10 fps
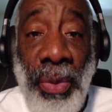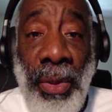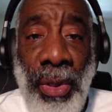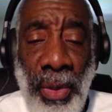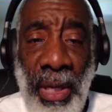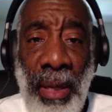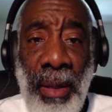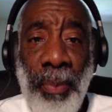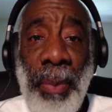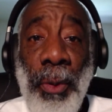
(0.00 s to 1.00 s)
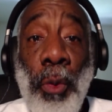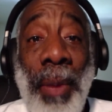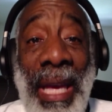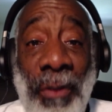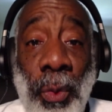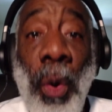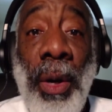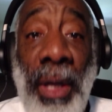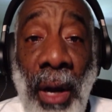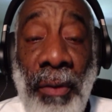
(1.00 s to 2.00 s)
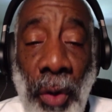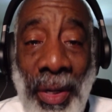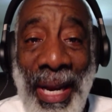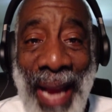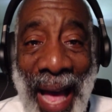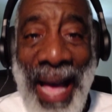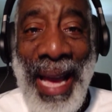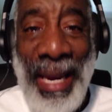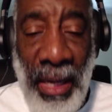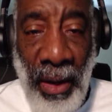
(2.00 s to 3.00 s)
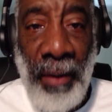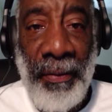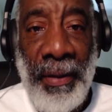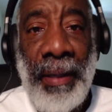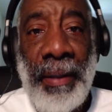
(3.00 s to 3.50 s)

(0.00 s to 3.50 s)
So then people who may even want coffee are denied coffee